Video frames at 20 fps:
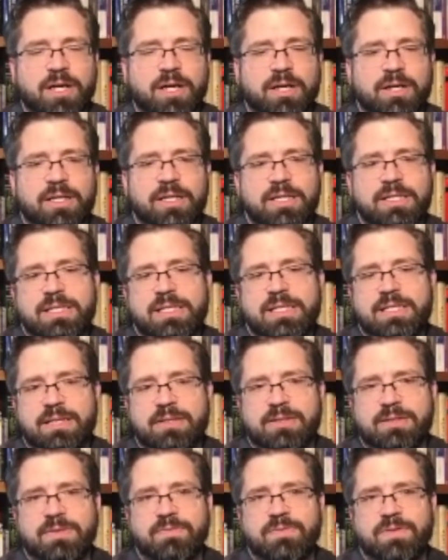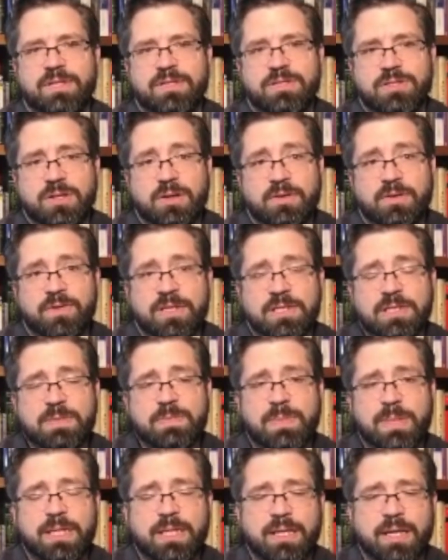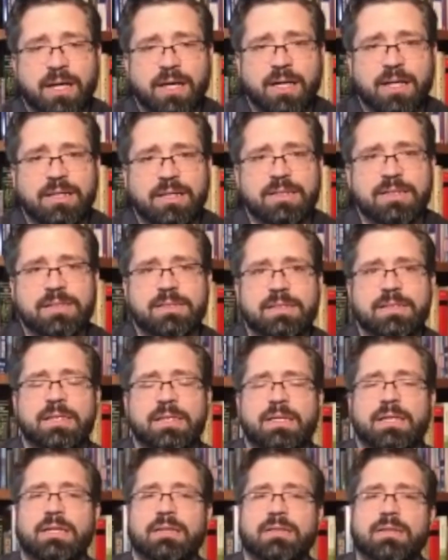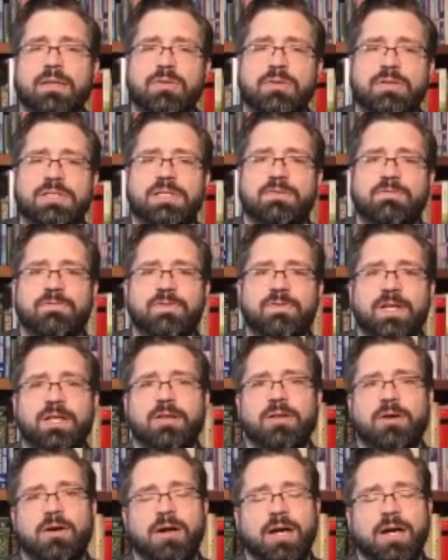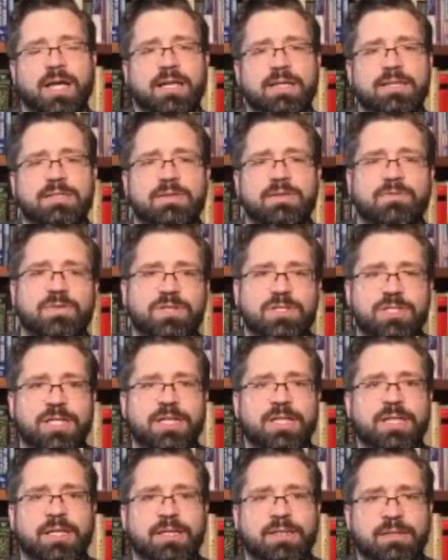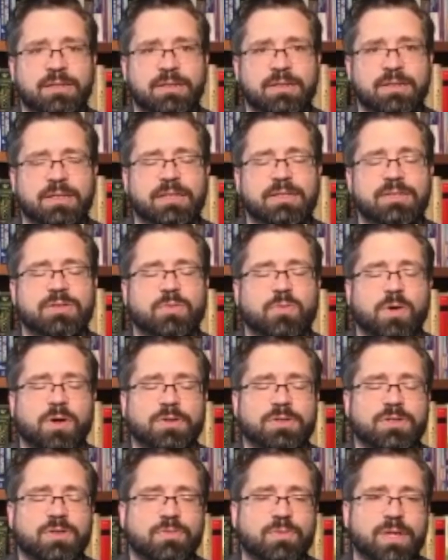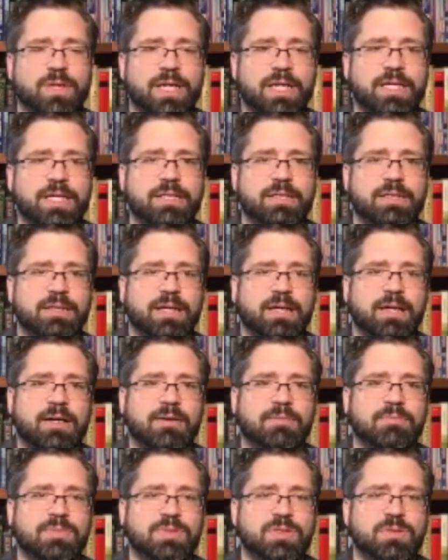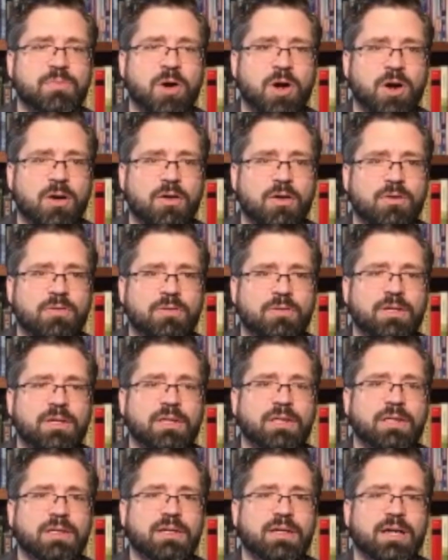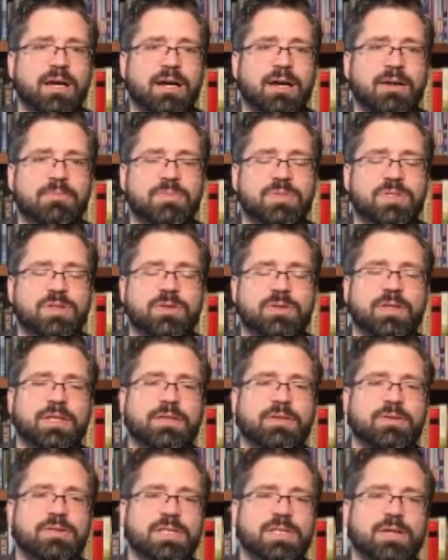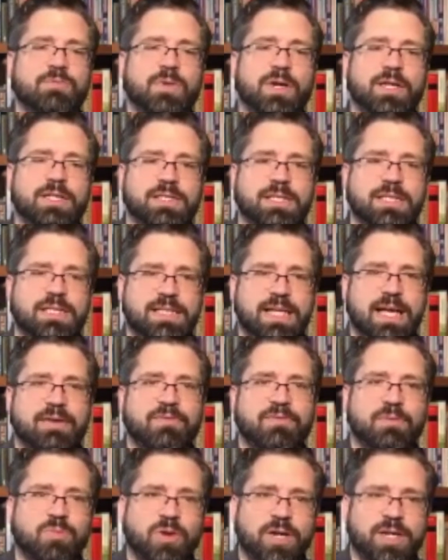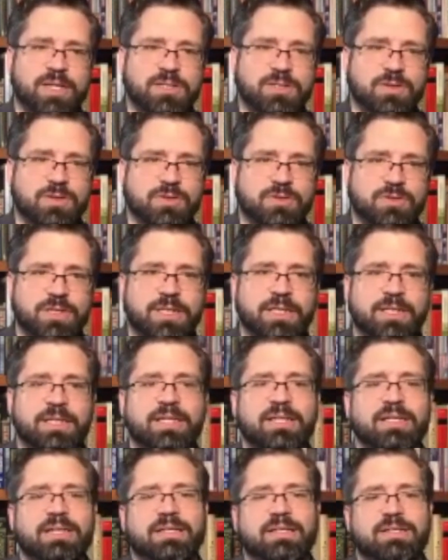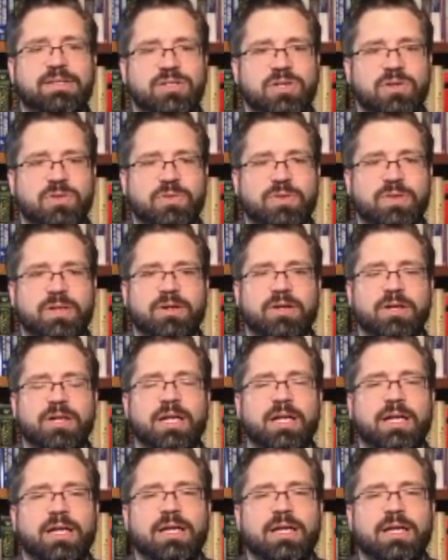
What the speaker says: on the details of the service because Lois and Phil are headed to Virginia to Walter Reed tomorrow. So that their son Wesley is having brain surgery. So they're doing